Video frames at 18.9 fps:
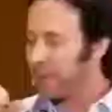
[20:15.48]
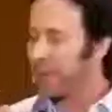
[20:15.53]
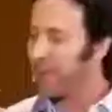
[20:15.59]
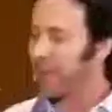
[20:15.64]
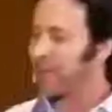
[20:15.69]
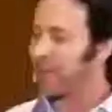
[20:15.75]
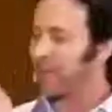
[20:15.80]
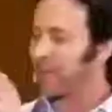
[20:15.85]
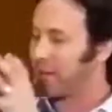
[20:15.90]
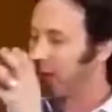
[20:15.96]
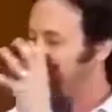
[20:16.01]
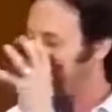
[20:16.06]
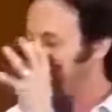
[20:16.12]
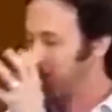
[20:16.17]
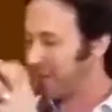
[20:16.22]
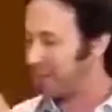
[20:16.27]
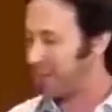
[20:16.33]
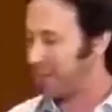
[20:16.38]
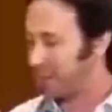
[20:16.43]
is because it's a
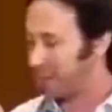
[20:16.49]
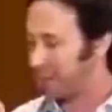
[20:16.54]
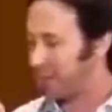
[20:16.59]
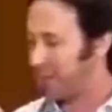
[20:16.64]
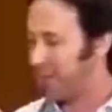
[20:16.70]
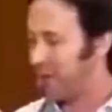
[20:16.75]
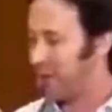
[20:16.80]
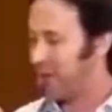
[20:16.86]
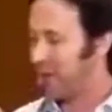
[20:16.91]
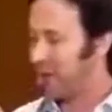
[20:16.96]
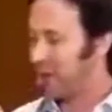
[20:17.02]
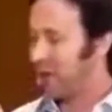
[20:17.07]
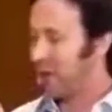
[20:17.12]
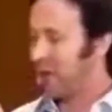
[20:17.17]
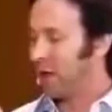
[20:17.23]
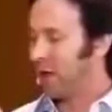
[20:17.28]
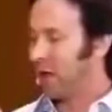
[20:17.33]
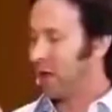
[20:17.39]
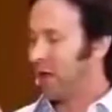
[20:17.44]
system
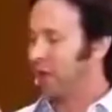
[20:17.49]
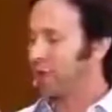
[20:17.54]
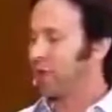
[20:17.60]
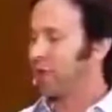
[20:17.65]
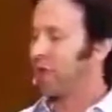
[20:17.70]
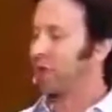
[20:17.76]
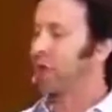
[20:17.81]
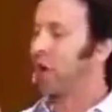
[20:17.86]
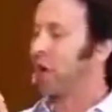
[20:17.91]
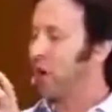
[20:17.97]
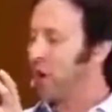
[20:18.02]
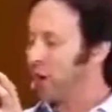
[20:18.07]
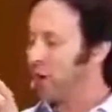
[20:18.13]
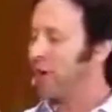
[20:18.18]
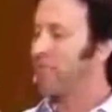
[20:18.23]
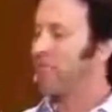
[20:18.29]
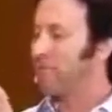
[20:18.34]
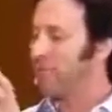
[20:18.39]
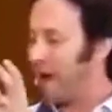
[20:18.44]
of such
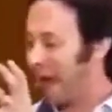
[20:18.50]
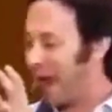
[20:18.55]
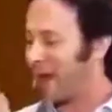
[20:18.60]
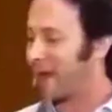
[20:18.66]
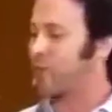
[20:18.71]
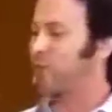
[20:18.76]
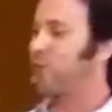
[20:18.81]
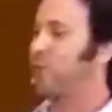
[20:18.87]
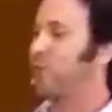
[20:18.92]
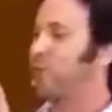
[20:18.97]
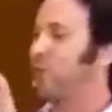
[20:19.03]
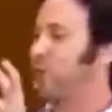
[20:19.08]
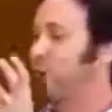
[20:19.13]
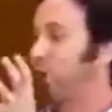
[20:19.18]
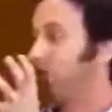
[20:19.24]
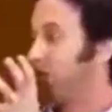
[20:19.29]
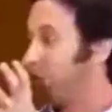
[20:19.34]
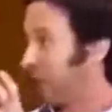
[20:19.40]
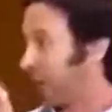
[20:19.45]
unimaginable
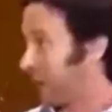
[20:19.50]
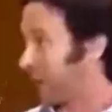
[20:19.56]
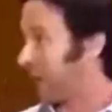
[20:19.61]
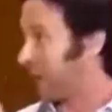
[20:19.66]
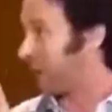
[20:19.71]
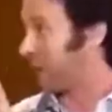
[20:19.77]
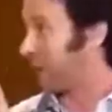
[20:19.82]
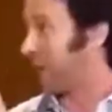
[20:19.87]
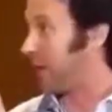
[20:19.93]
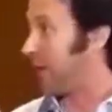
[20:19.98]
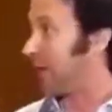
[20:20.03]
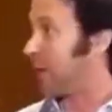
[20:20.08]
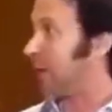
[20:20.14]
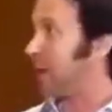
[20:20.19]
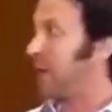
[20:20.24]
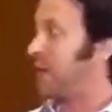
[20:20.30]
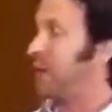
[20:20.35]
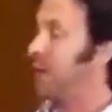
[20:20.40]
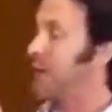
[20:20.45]
complexity
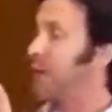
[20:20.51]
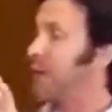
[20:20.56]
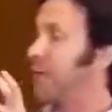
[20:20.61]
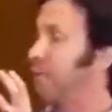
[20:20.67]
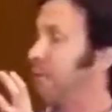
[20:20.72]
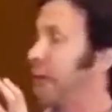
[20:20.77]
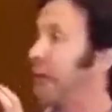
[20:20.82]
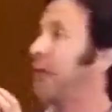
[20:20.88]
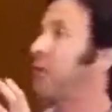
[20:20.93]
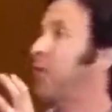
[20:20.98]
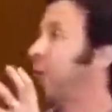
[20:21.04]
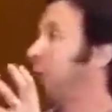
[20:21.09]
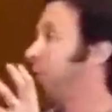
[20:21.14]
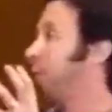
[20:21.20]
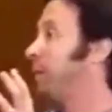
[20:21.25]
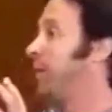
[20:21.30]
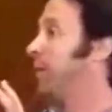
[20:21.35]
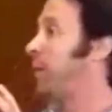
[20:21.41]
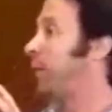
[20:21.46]
that it
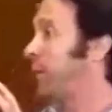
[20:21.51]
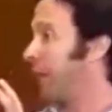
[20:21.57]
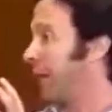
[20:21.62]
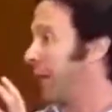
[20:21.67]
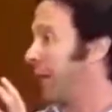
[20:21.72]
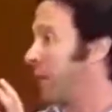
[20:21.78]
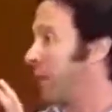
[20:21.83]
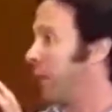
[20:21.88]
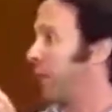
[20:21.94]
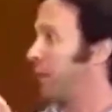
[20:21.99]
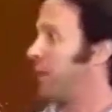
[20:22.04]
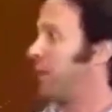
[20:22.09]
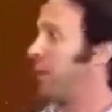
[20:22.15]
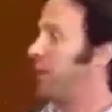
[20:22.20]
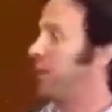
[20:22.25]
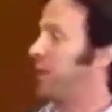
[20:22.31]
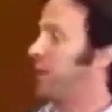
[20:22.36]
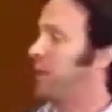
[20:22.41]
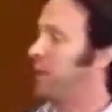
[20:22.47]
bankrupts the language.
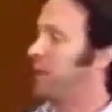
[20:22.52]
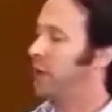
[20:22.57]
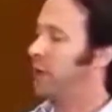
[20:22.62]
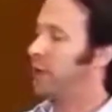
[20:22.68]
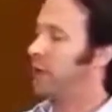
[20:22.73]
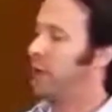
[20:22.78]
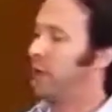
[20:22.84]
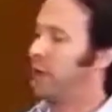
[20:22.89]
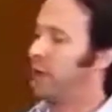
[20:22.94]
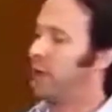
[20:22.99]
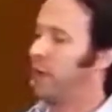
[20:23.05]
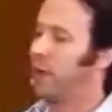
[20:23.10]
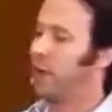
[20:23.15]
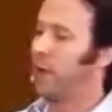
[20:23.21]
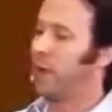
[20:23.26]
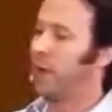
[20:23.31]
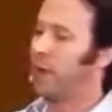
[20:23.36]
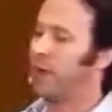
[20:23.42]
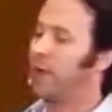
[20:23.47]

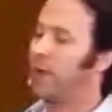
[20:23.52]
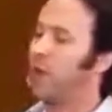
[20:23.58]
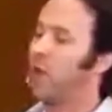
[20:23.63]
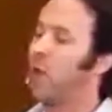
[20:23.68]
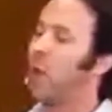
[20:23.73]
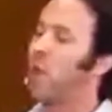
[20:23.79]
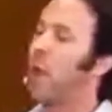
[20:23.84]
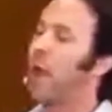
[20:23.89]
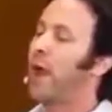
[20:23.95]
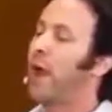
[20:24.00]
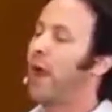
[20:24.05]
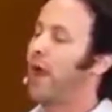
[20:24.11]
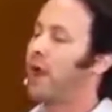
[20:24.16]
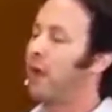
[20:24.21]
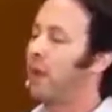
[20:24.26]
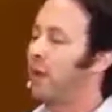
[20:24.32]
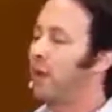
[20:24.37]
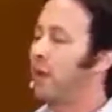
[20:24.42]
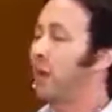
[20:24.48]
We have no
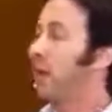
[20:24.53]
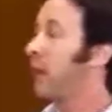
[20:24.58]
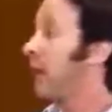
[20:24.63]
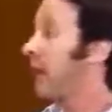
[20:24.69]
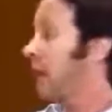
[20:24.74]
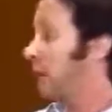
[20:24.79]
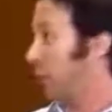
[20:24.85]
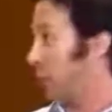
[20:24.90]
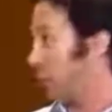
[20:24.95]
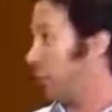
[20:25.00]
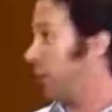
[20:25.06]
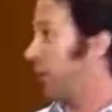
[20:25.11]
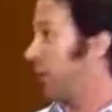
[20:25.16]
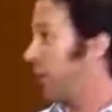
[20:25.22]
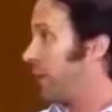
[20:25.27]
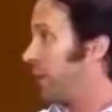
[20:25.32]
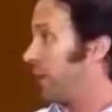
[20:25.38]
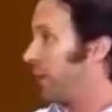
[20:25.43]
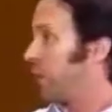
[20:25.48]
way that a
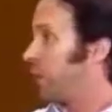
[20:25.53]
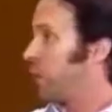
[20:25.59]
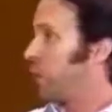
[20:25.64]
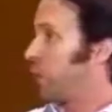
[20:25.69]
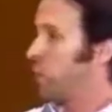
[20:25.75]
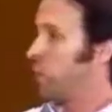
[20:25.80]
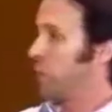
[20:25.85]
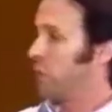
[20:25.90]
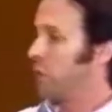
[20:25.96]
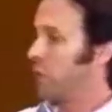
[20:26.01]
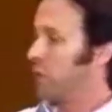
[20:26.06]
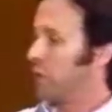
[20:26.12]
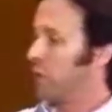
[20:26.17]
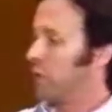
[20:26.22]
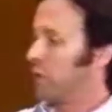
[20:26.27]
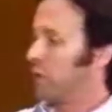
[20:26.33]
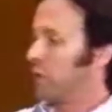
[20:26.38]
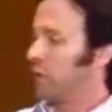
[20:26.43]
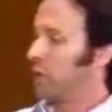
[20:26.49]
human
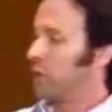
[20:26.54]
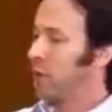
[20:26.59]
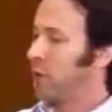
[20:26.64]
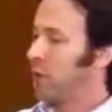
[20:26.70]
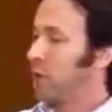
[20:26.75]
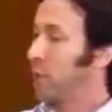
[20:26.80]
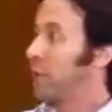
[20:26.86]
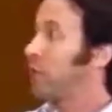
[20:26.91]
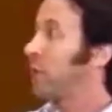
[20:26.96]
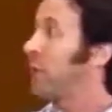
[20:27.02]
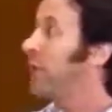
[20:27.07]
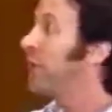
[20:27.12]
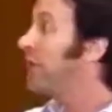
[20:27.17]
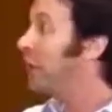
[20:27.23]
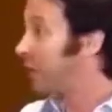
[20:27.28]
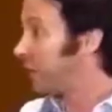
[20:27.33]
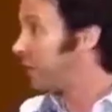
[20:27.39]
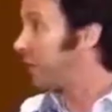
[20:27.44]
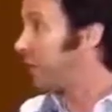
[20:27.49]
could
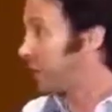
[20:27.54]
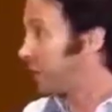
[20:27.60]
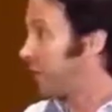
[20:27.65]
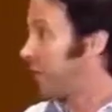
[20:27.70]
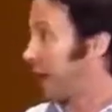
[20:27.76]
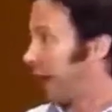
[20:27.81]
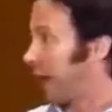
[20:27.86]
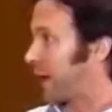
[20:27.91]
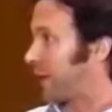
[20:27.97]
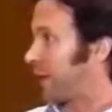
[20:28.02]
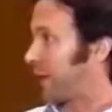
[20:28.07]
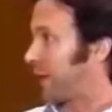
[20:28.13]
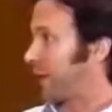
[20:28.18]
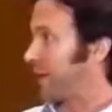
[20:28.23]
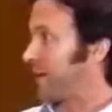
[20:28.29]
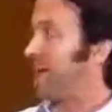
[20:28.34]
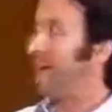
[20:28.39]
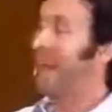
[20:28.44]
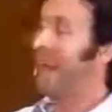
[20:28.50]
perceive a system of that
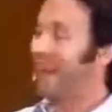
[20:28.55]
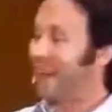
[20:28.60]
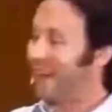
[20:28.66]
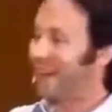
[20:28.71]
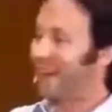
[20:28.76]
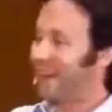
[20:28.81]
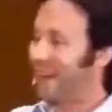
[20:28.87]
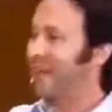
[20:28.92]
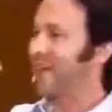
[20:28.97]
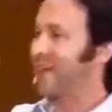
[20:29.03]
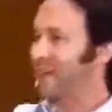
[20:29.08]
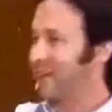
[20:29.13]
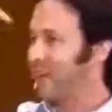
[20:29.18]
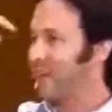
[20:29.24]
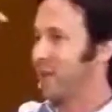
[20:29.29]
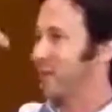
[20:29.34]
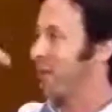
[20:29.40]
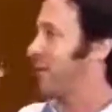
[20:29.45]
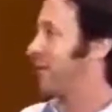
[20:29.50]
complexity, and yet
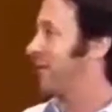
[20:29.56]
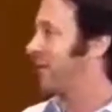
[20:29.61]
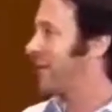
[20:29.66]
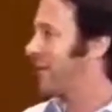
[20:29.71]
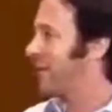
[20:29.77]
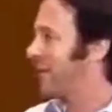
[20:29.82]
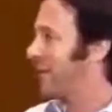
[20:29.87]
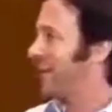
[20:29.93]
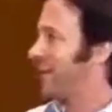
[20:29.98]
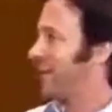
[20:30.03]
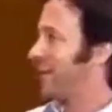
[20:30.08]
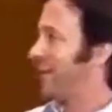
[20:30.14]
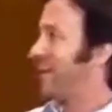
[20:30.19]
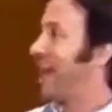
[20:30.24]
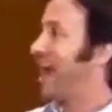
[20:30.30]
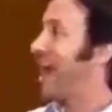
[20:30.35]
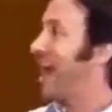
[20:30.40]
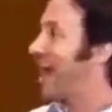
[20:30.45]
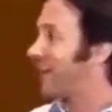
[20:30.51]
each of us
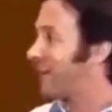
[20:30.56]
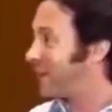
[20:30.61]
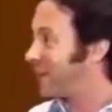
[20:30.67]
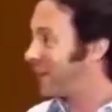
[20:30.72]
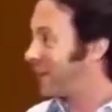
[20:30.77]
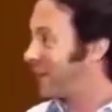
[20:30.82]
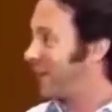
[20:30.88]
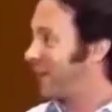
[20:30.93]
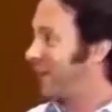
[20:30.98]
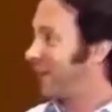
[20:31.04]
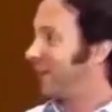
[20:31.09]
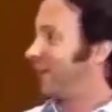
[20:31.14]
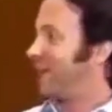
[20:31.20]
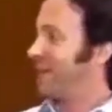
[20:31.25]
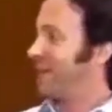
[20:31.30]
has it.